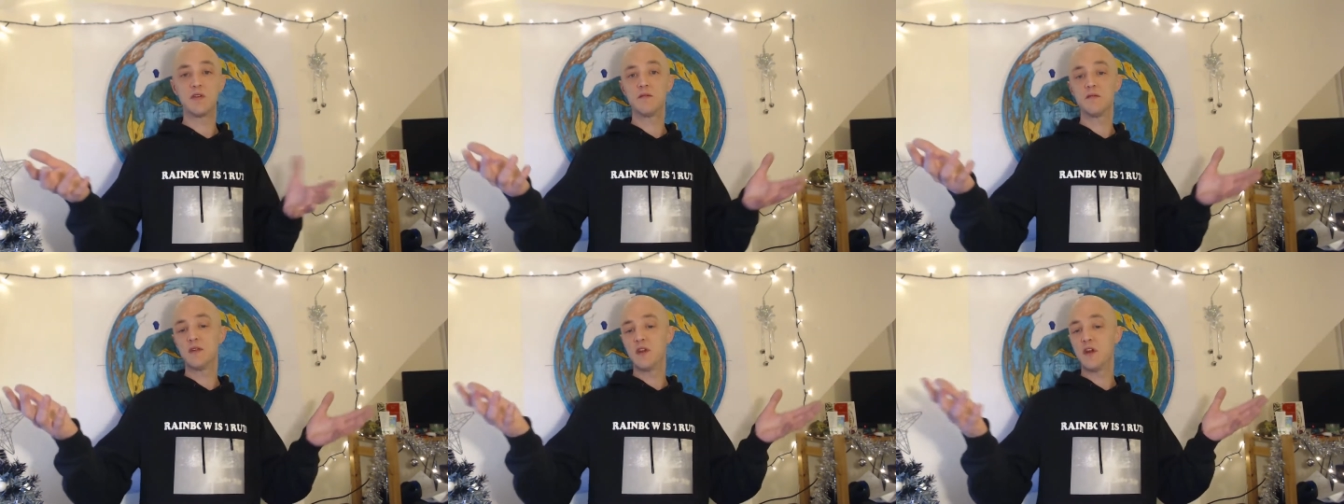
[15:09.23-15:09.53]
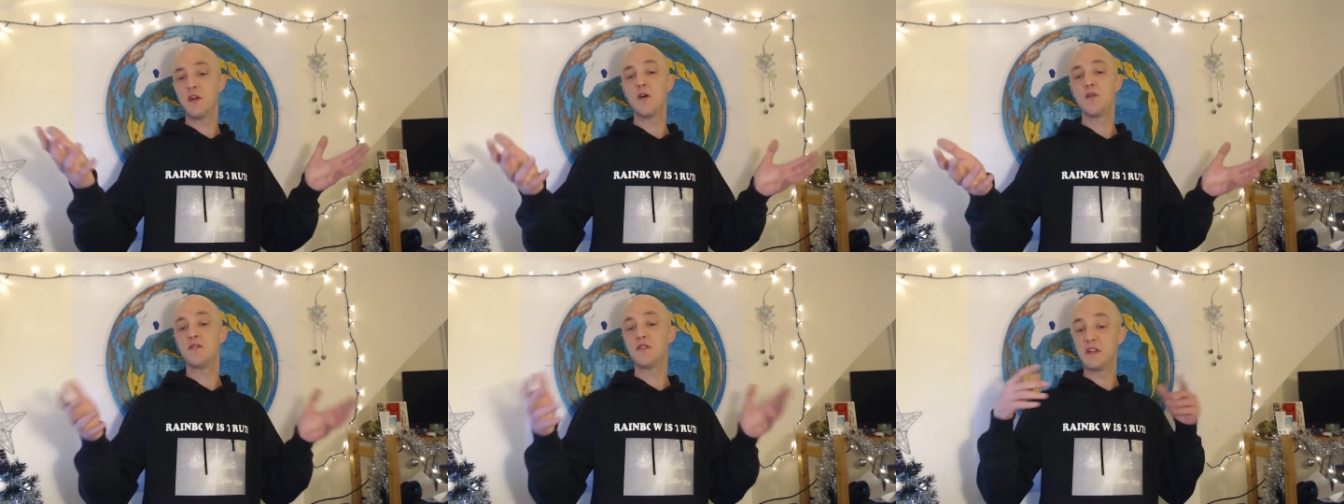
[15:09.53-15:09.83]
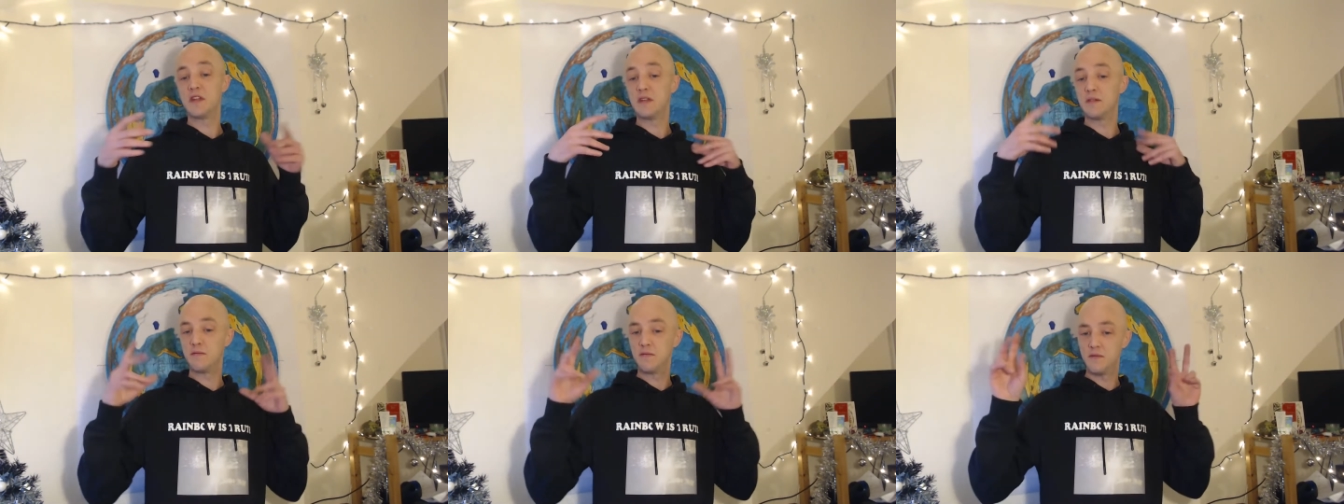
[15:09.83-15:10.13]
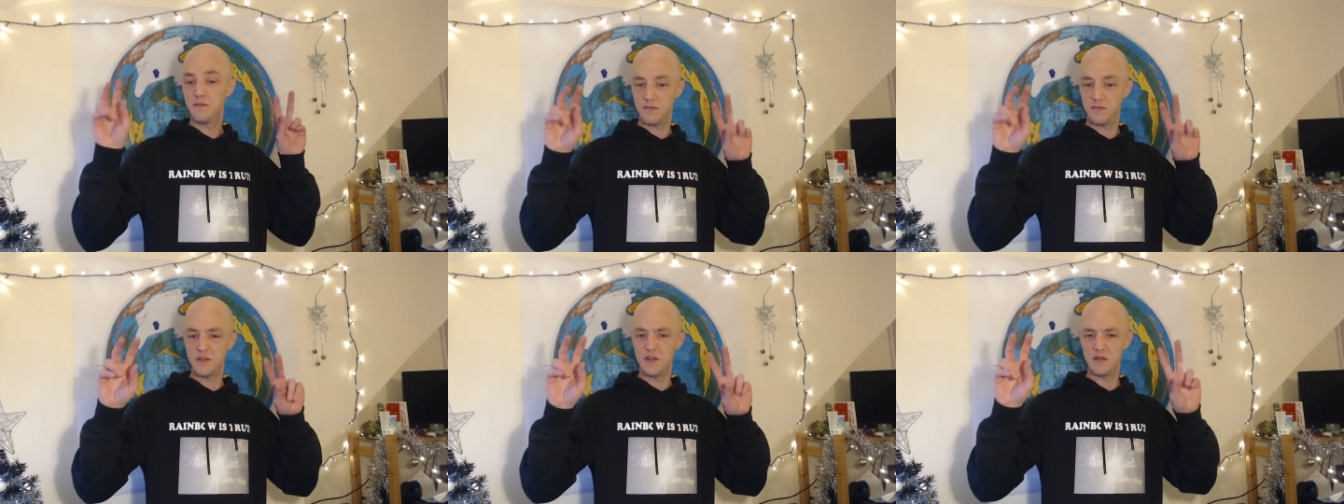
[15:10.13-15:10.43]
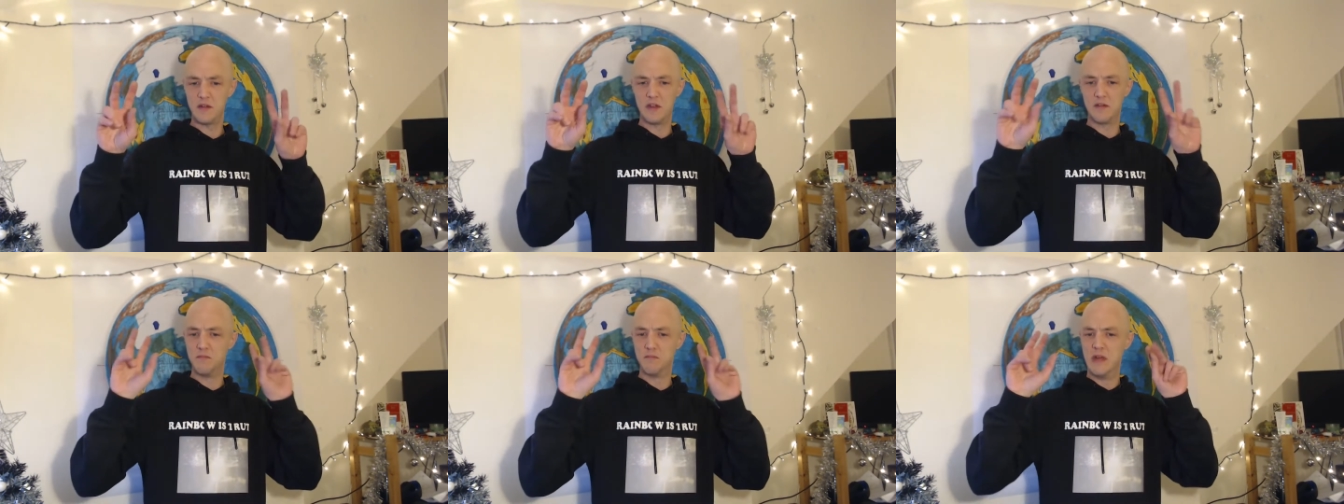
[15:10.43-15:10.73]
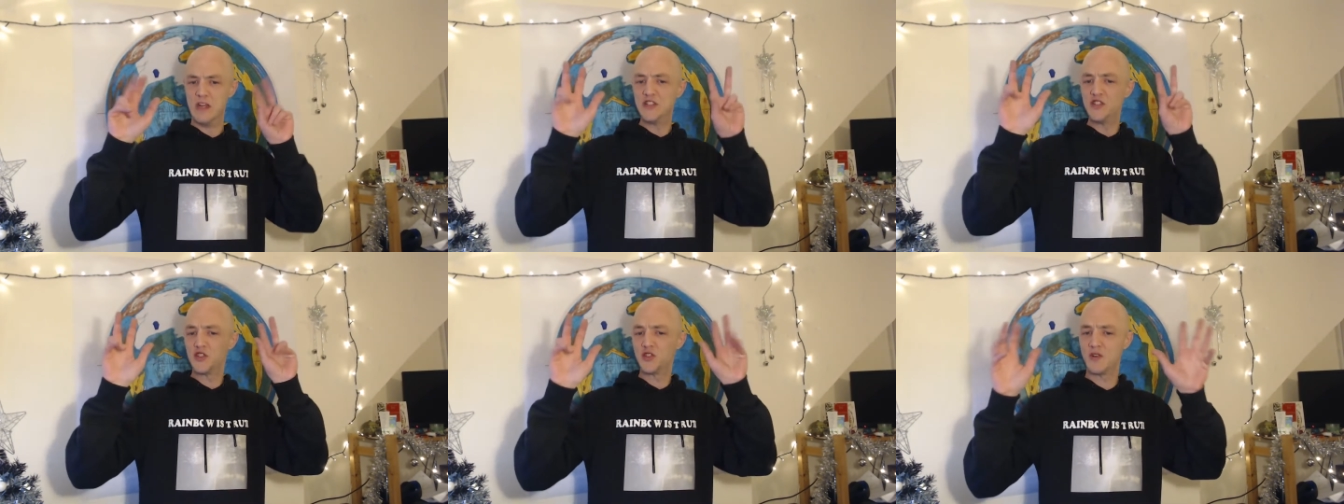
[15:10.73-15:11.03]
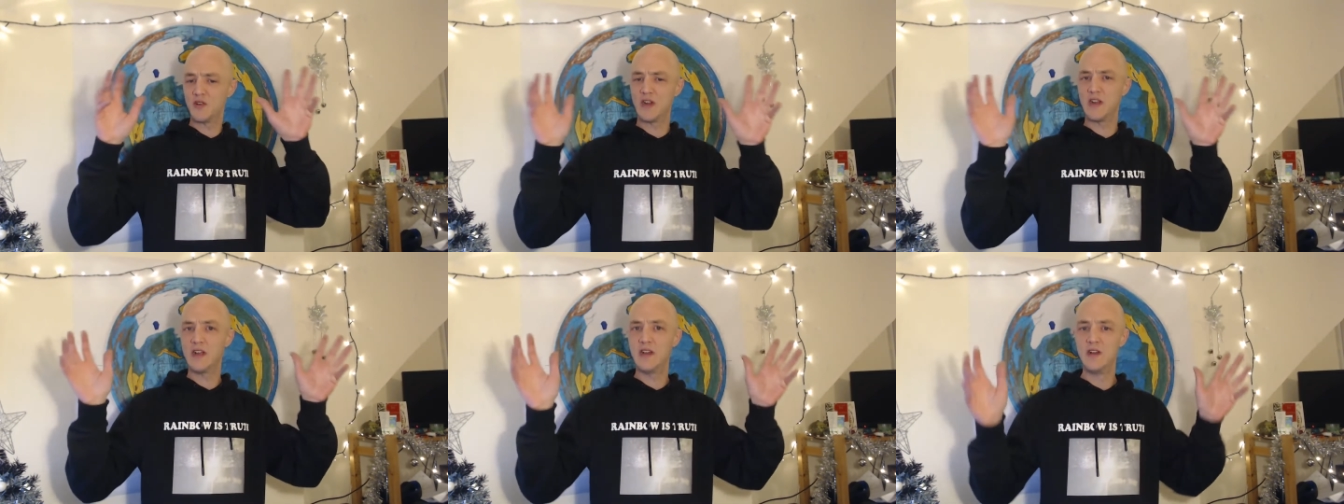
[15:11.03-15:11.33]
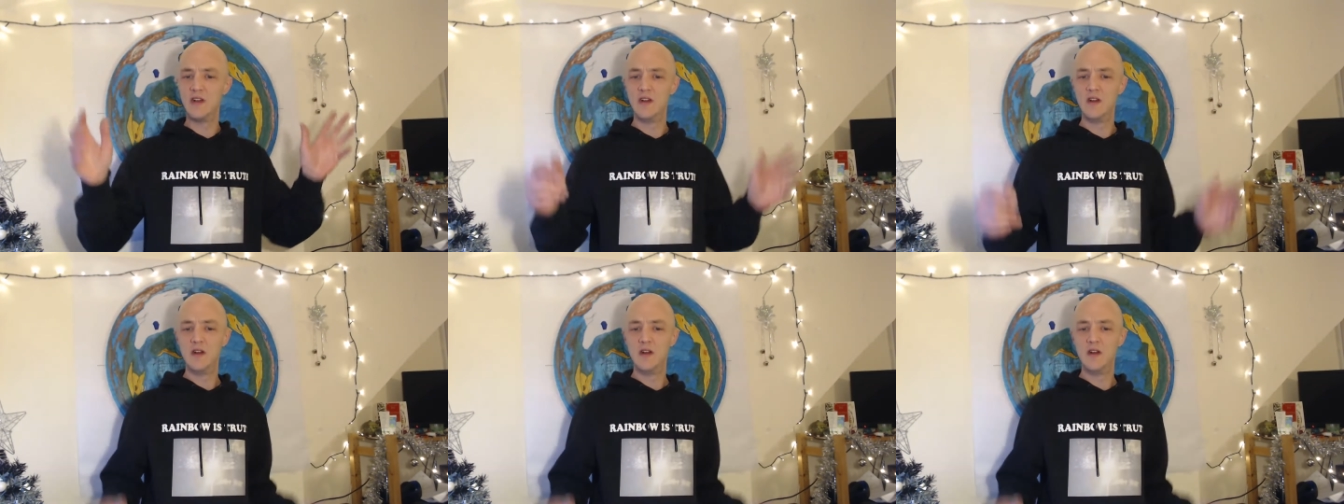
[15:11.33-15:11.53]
You know, the mystery.